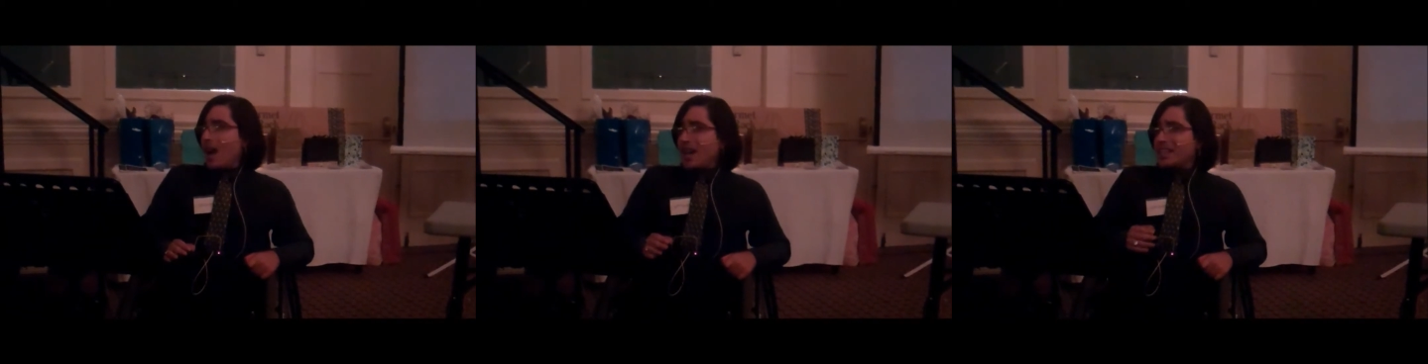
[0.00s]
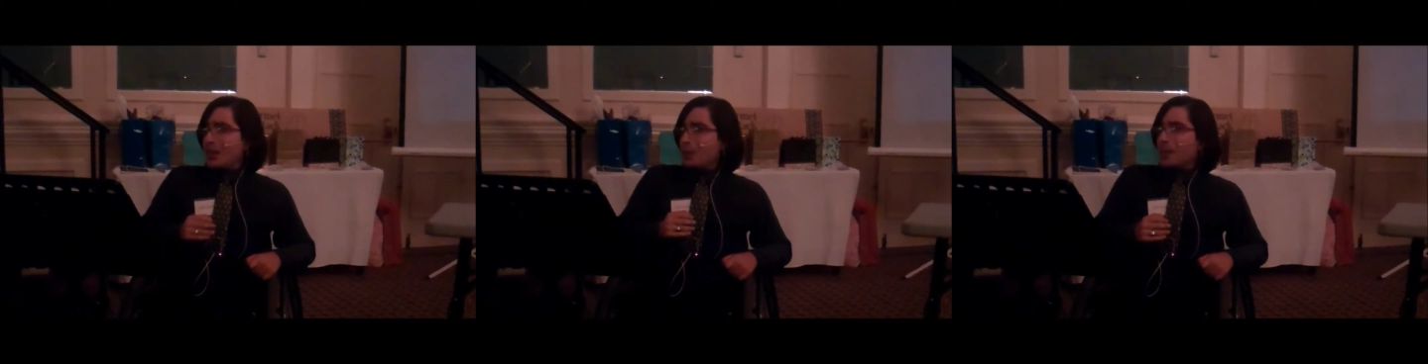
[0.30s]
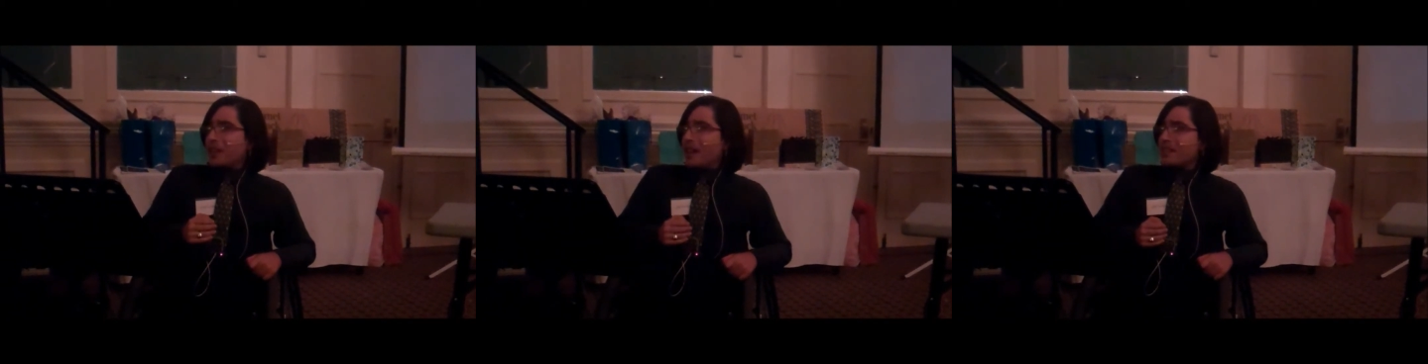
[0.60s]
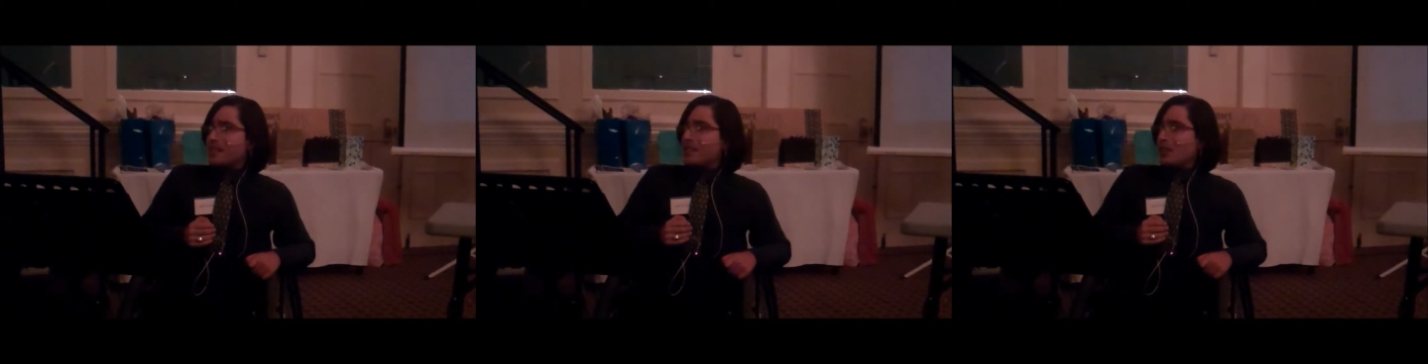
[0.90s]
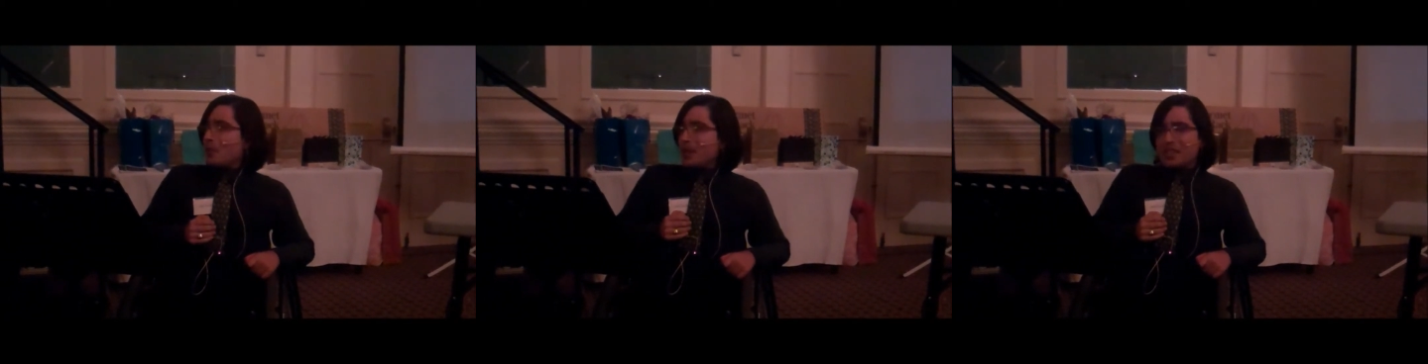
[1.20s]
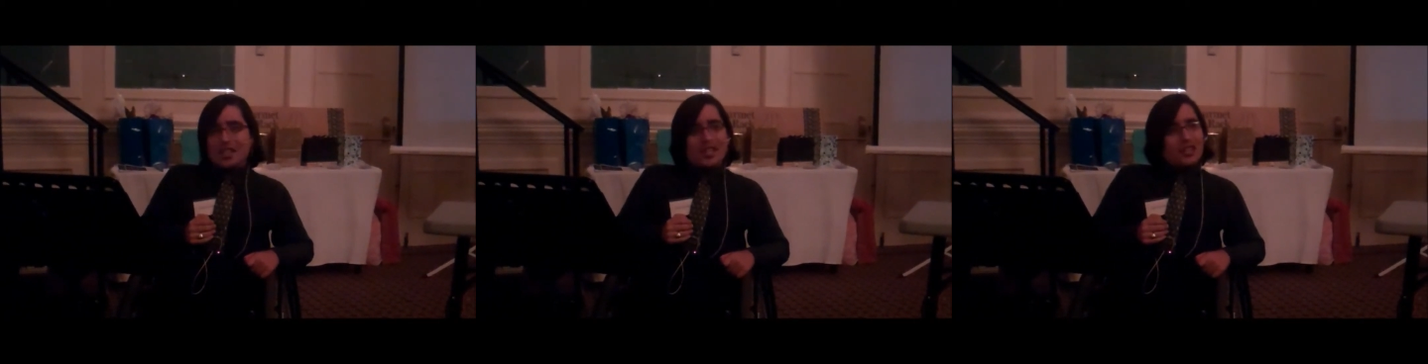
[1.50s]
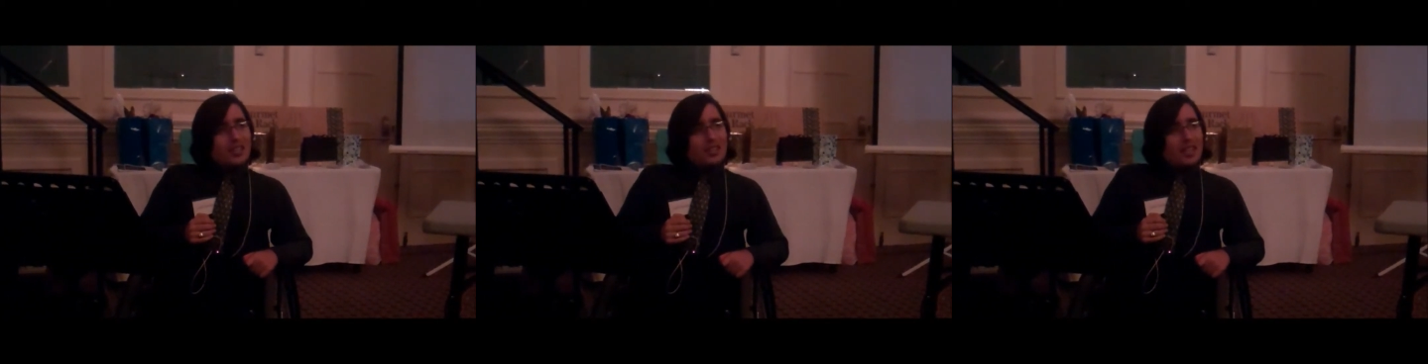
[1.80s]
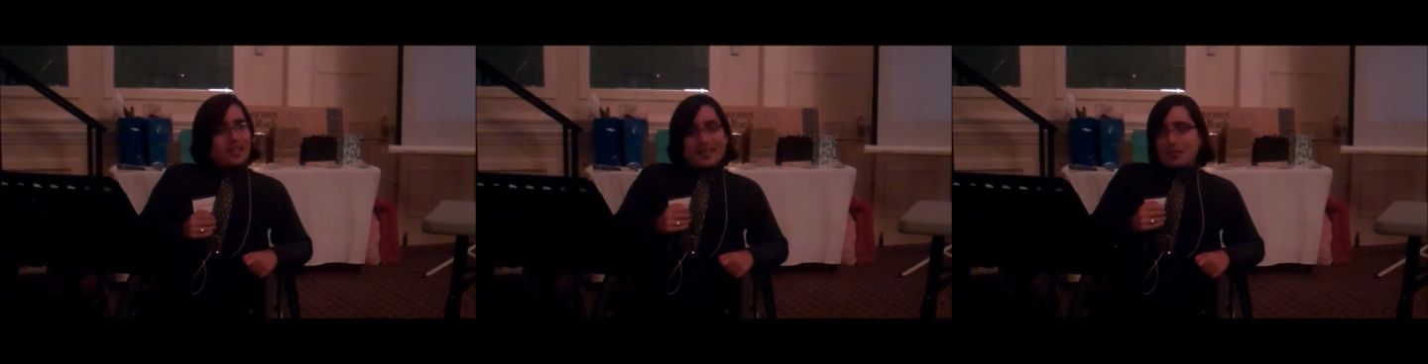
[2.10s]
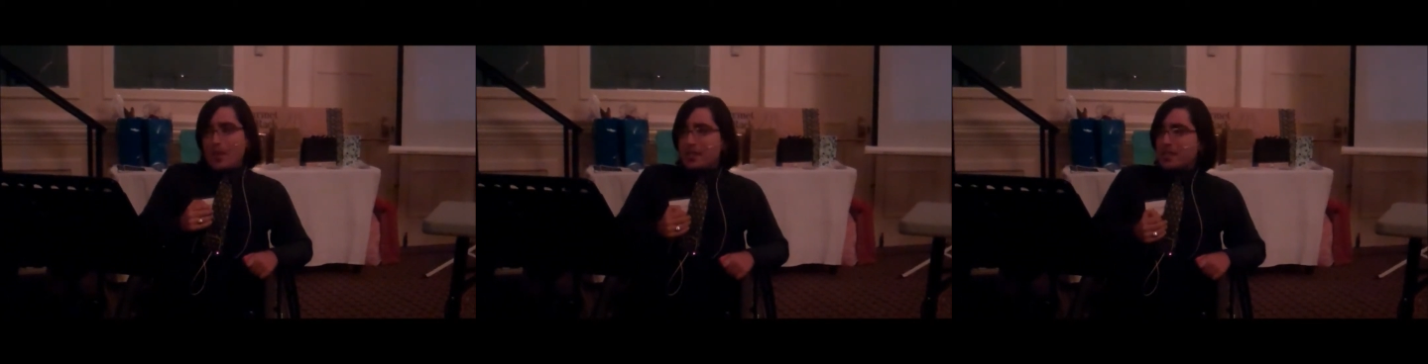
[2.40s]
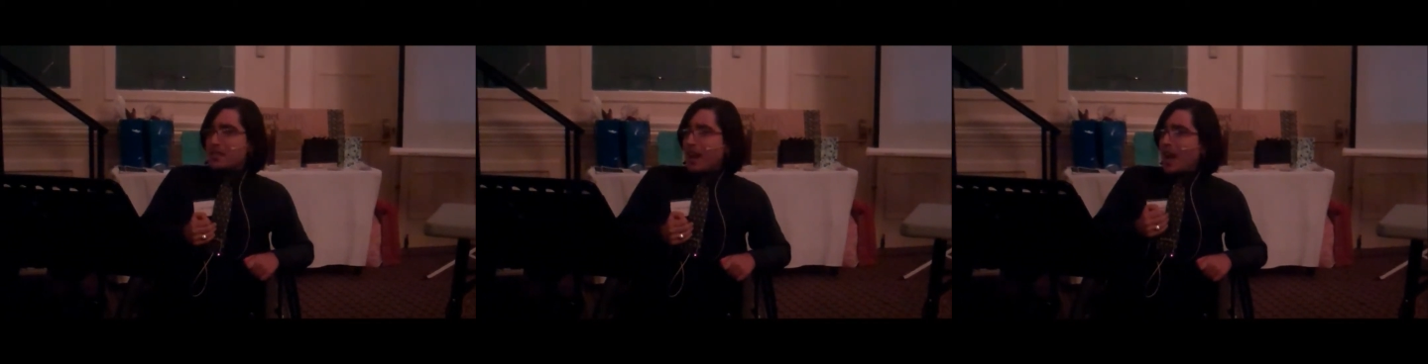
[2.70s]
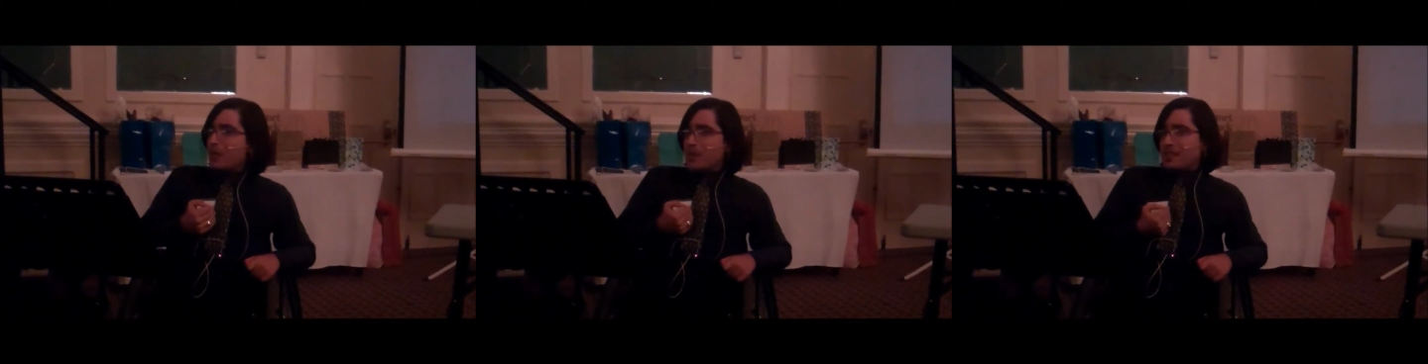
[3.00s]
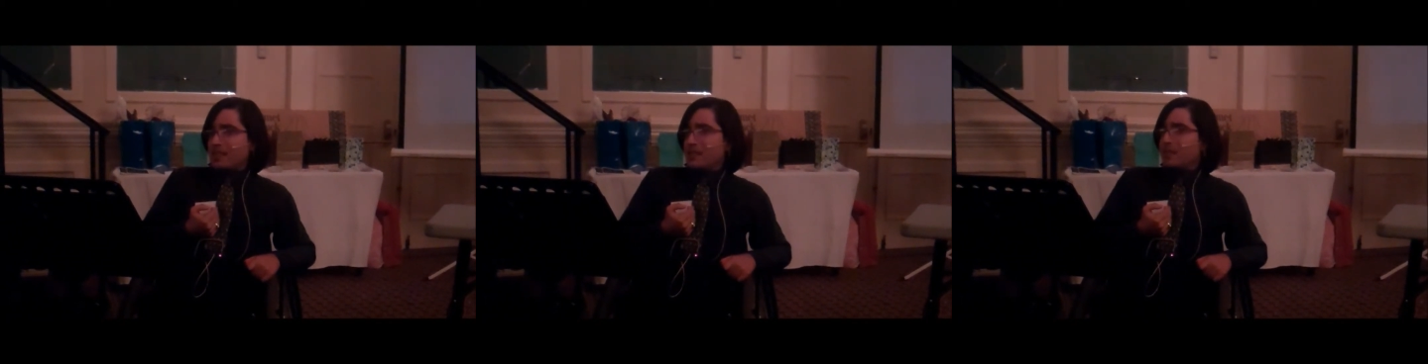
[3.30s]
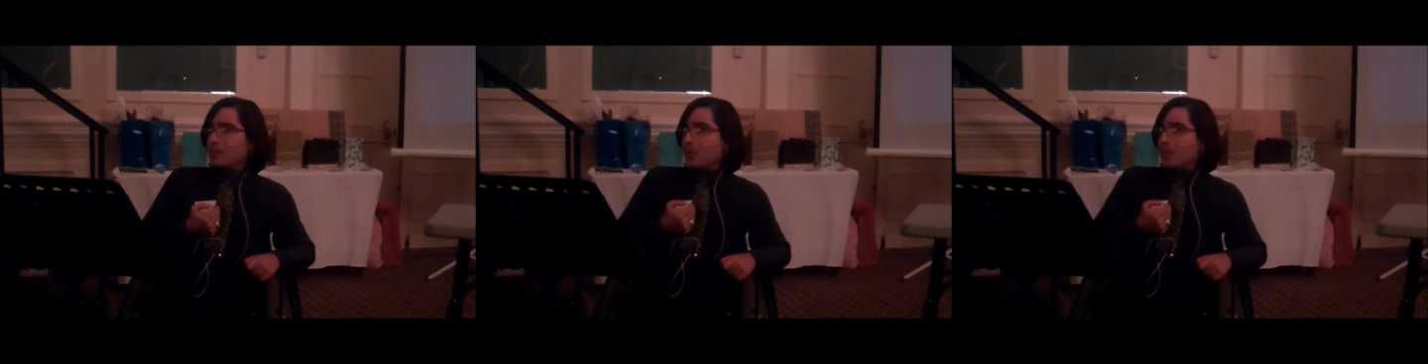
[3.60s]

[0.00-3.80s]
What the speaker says: I didn't realize it until much later that the message I received,